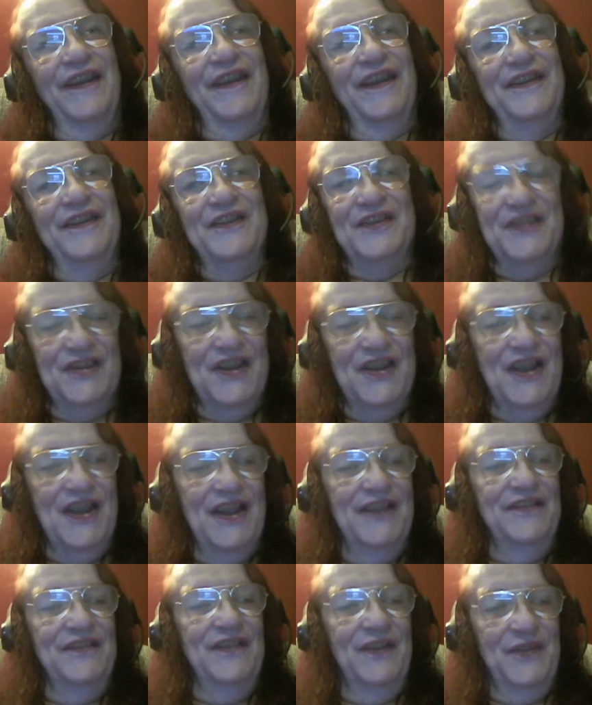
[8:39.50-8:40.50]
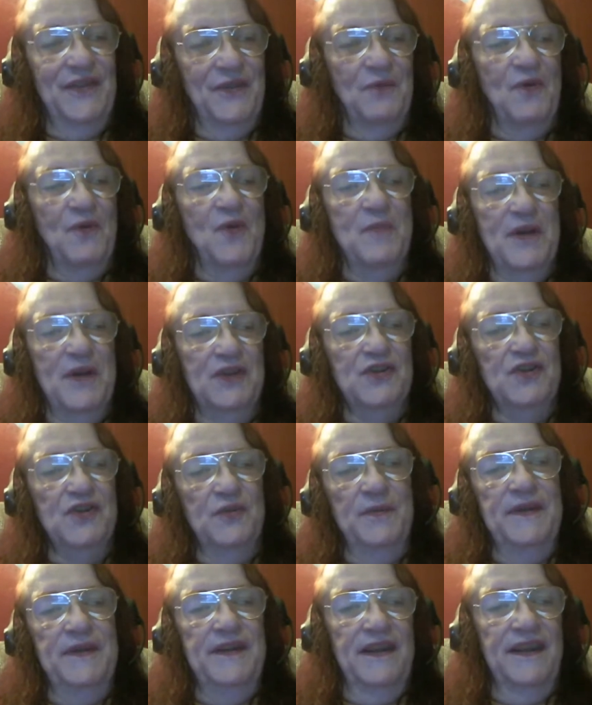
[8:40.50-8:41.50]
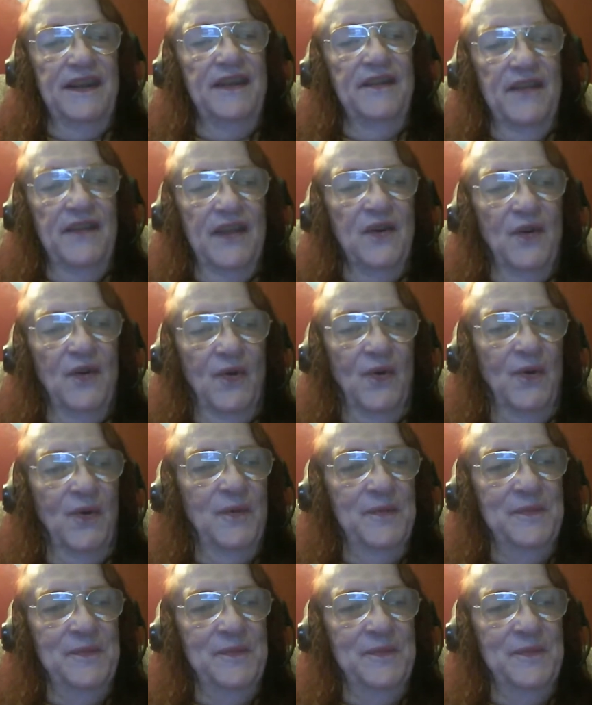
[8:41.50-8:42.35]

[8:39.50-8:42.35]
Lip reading: and decide that the robot should be digging that hole.